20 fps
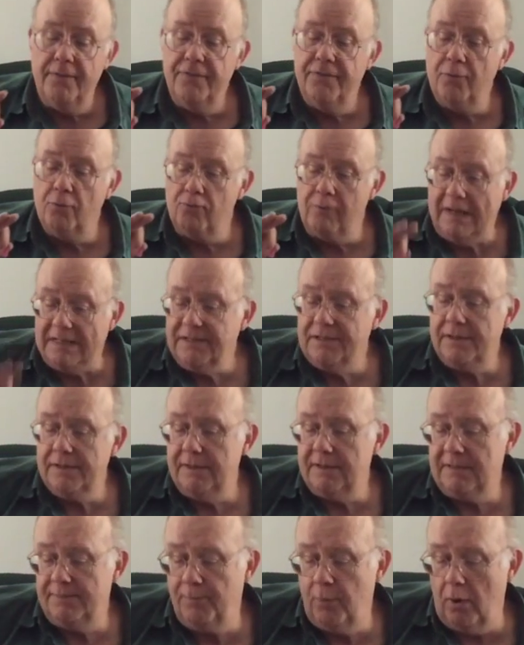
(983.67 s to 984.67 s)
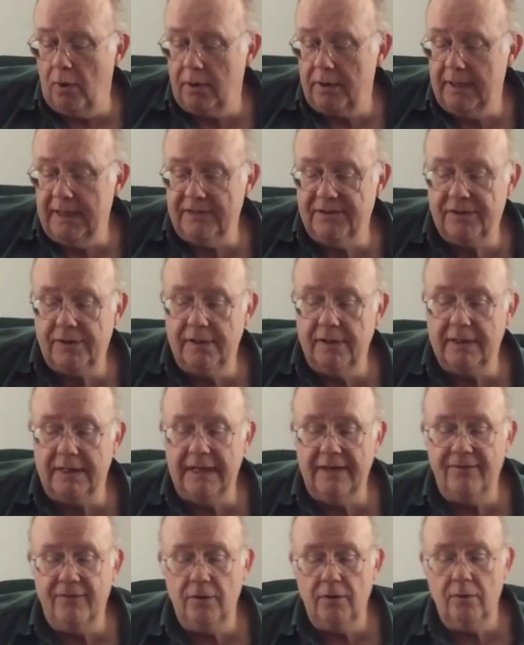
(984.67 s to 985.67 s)
The rest of this book is going
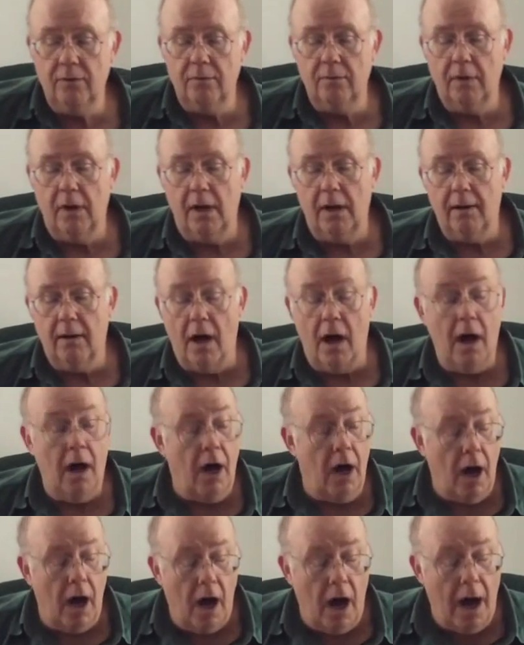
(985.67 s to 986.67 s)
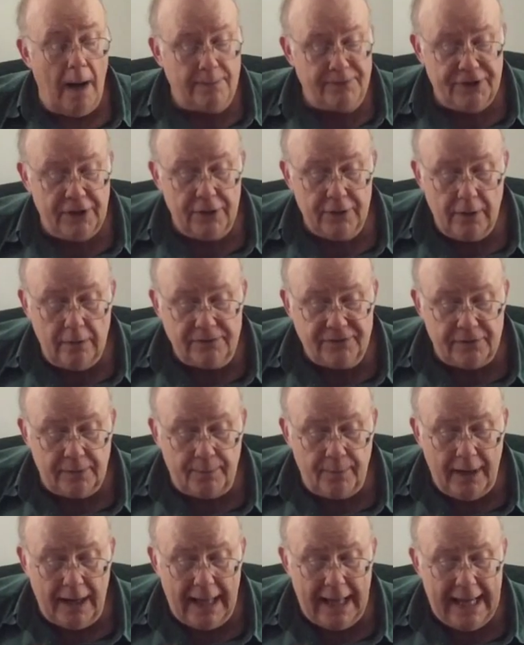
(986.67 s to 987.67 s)
to give you optional notes to
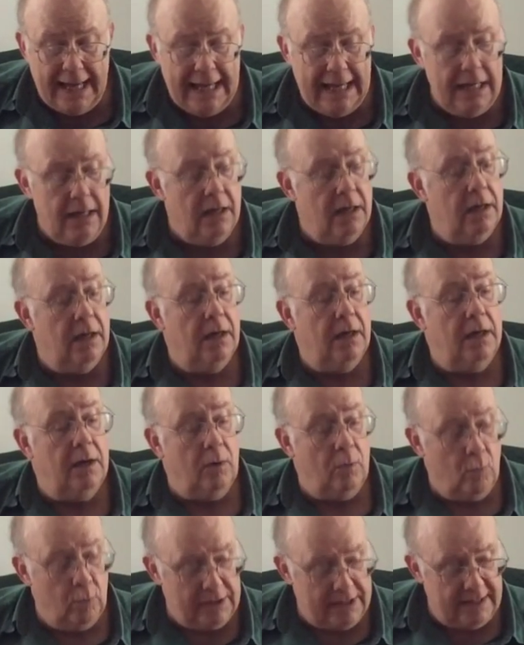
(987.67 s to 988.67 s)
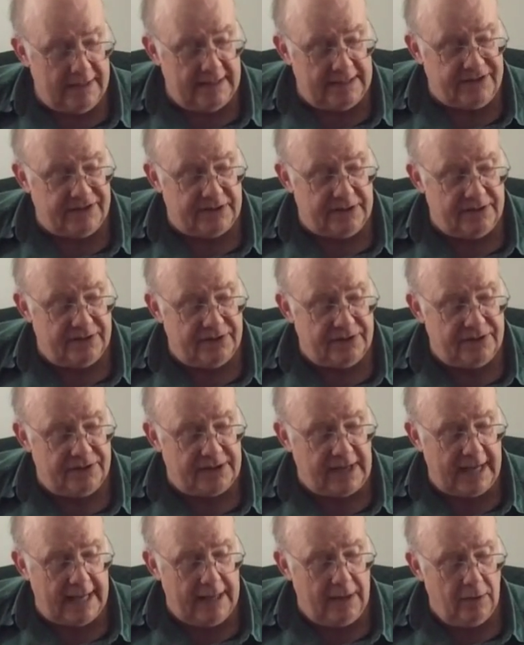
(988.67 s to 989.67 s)
play within this
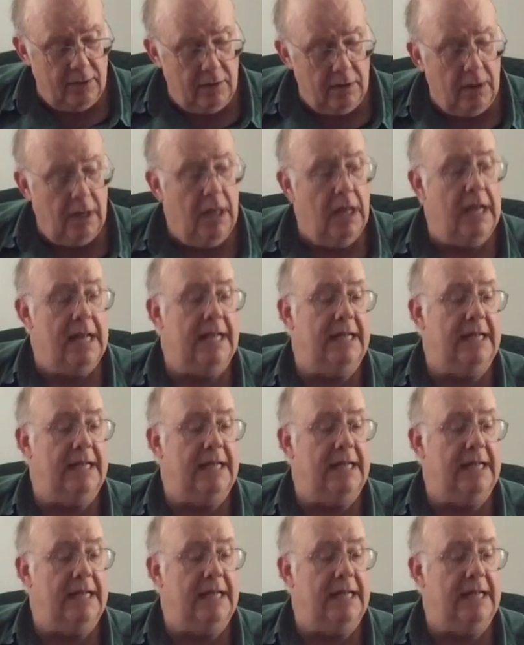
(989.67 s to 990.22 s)
scale.